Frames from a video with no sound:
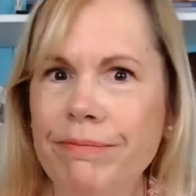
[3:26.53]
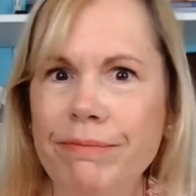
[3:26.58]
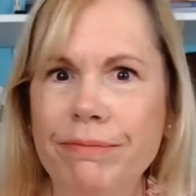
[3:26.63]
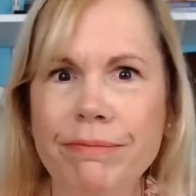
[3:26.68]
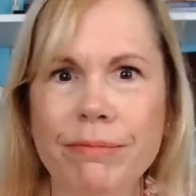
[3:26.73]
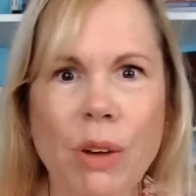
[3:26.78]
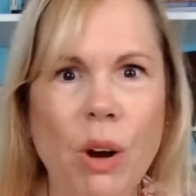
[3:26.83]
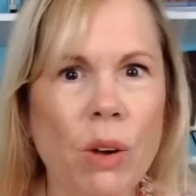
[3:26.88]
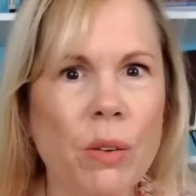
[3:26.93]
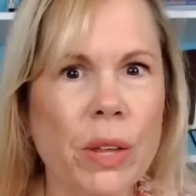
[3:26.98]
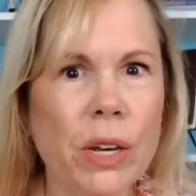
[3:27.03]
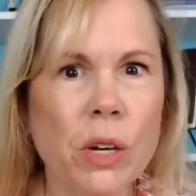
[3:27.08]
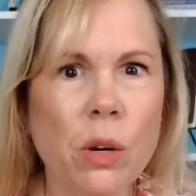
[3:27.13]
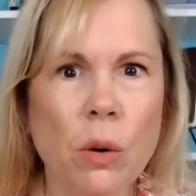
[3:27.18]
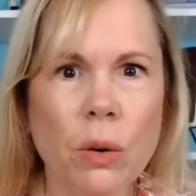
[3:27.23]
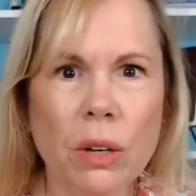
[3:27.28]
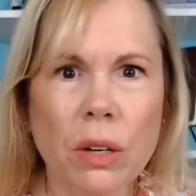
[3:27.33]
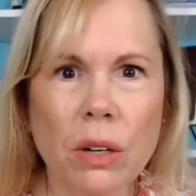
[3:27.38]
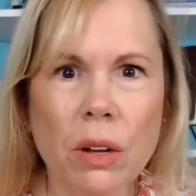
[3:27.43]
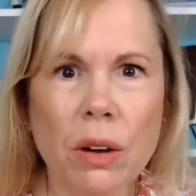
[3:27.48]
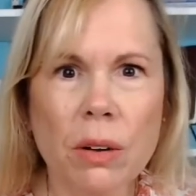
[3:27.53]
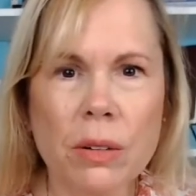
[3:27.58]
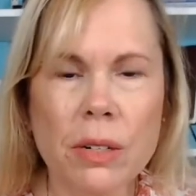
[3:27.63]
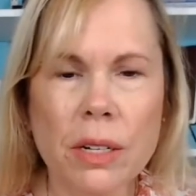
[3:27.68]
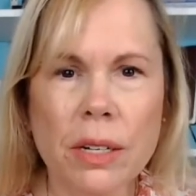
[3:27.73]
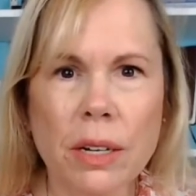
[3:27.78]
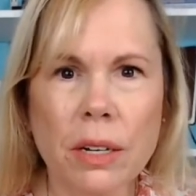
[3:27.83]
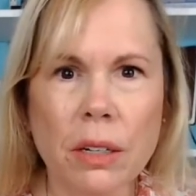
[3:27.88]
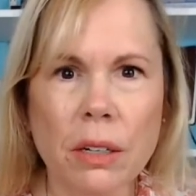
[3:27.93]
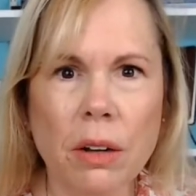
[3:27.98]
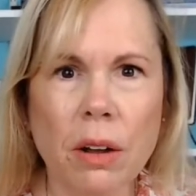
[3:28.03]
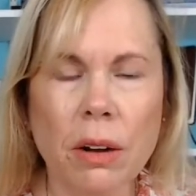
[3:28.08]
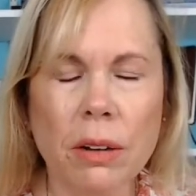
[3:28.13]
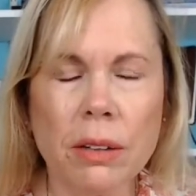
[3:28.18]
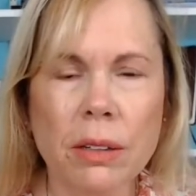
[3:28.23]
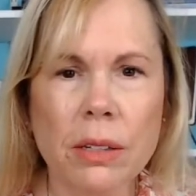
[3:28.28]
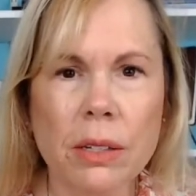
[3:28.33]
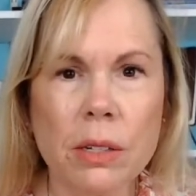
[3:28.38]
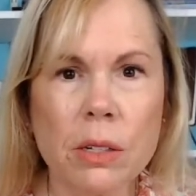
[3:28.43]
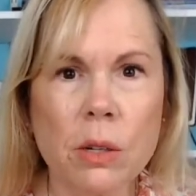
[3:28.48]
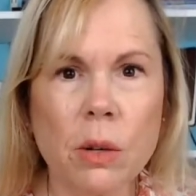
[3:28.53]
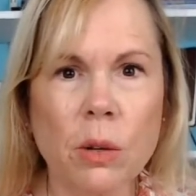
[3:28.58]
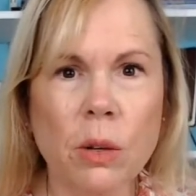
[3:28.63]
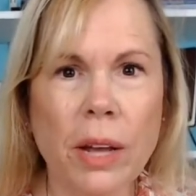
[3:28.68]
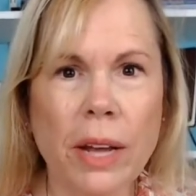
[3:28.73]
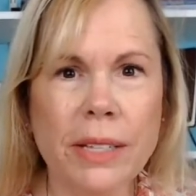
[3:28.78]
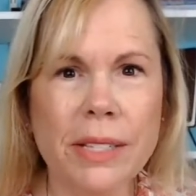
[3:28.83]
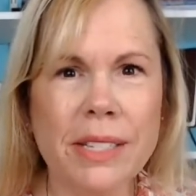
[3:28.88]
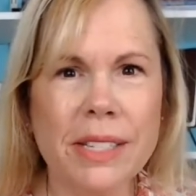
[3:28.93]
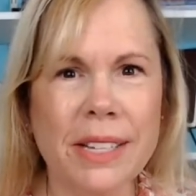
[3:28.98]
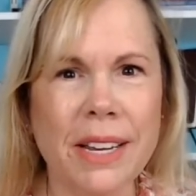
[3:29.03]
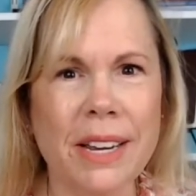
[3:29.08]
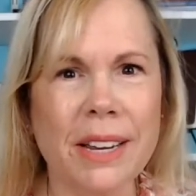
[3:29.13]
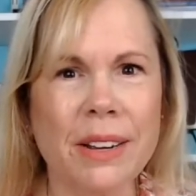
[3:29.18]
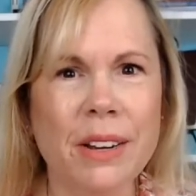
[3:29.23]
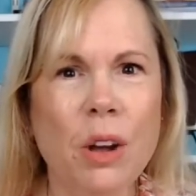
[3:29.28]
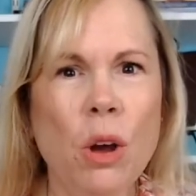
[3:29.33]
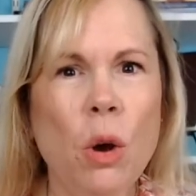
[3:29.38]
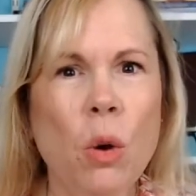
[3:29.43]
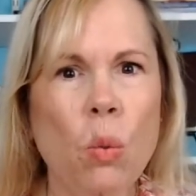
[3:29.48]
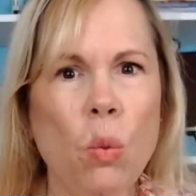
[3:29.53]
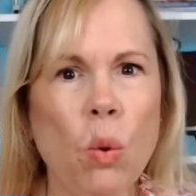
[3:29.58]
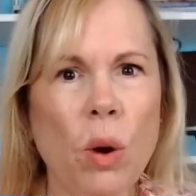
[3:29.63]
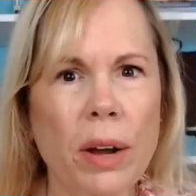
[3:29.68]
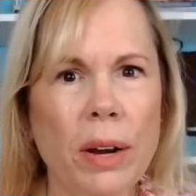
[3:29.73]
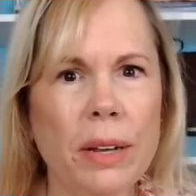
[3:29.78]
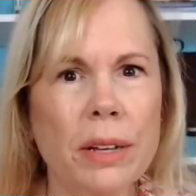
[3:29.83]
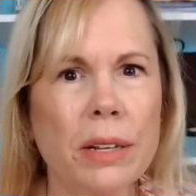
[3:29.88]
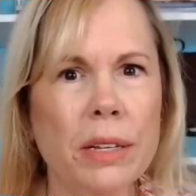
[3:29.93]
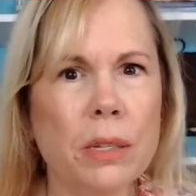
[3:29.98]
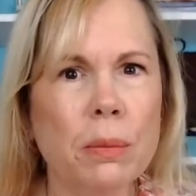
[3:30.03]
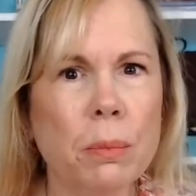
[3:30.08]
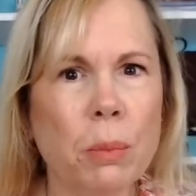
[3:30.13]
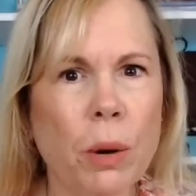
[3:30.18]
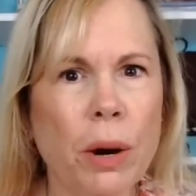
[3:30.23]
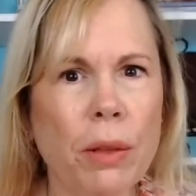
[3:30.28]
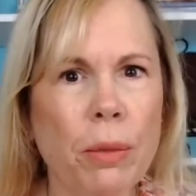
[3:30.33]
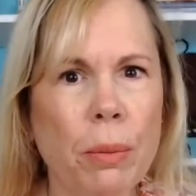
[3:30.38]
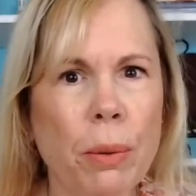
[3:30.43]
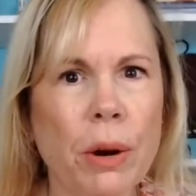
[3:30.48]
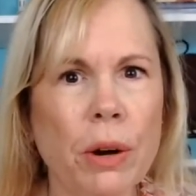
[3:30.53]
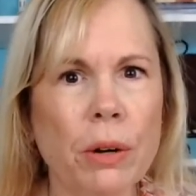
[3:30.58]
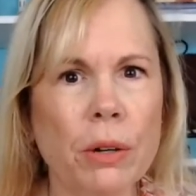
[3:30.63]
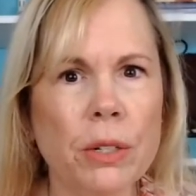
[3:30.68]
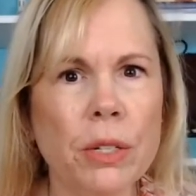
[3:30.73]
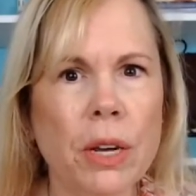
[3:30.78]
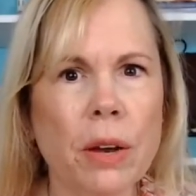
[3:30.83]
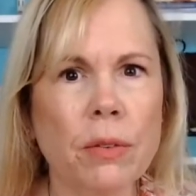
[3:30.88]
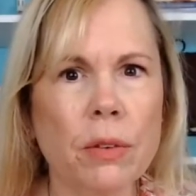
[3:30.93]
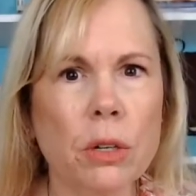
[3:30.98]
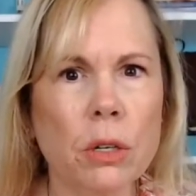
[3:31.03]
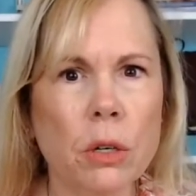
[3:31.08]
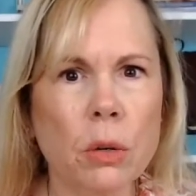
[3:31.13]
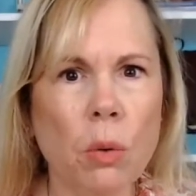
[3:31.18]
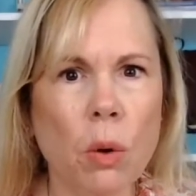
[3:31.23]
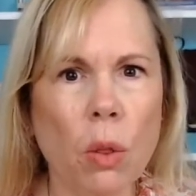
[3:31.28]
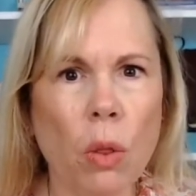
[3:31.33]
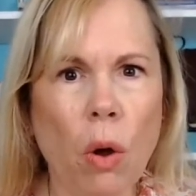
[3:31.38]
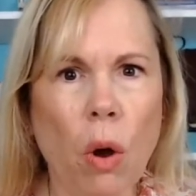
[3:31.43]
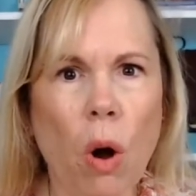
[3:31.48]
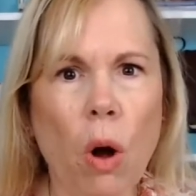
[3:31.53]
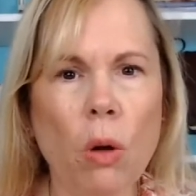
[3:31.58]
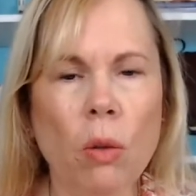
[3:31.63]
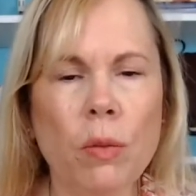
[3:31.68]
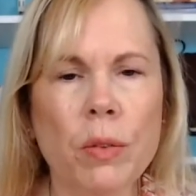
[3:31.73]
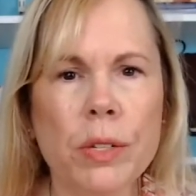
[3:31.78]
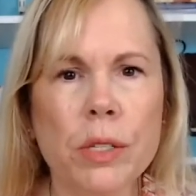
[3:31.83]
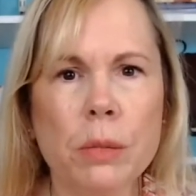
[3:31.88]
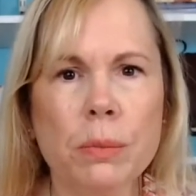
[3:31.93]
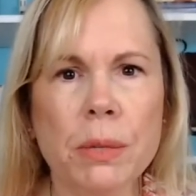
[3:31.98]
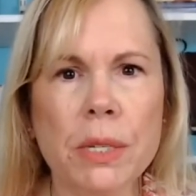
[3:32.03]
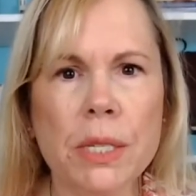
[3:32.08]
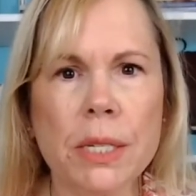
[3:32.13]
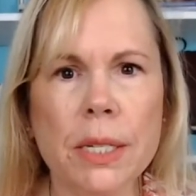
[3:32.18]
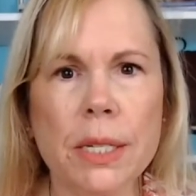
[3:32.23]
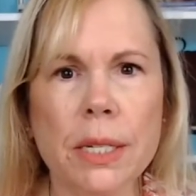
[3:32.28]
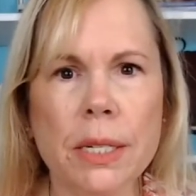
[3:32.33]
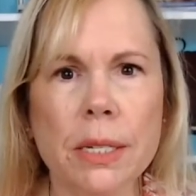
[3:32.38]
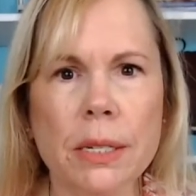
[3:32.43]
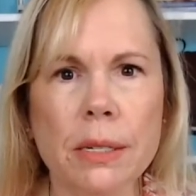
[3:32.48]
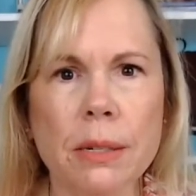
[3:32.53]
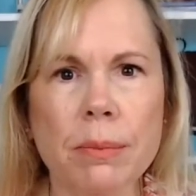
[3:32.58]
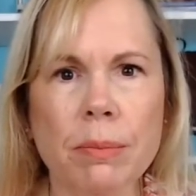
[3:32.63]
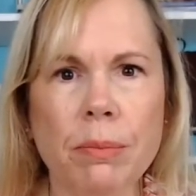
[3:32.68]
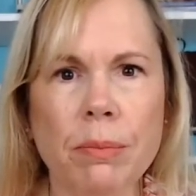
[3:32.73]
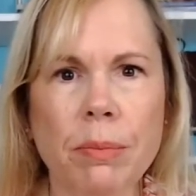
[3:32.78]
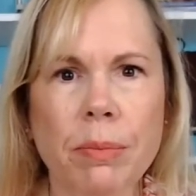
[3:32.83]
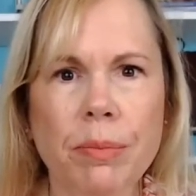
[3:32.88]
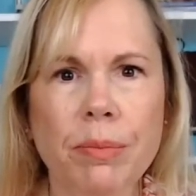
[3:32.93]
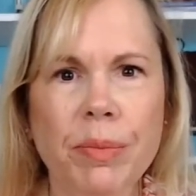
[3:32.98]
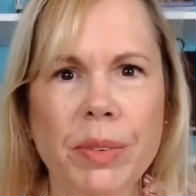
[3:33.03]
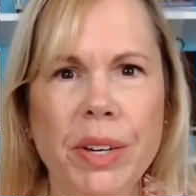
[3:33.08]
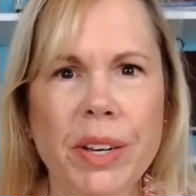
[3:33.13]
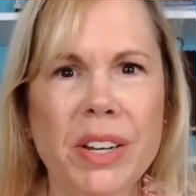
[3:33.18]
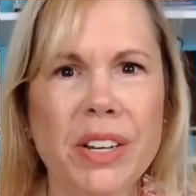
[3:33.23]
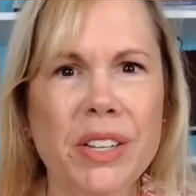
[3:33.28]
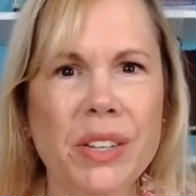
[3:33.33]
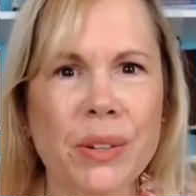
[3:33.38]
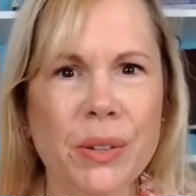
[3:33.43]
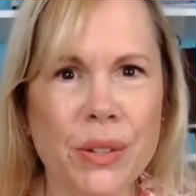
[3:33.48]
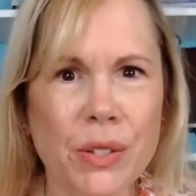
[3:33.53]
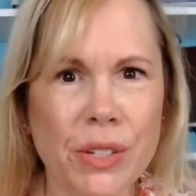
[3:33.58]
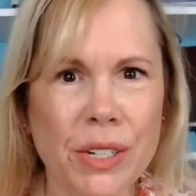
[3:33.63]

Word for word: Are they going along to get along? So let's see. What is breath prayers have to do with all this mysticism? You'll see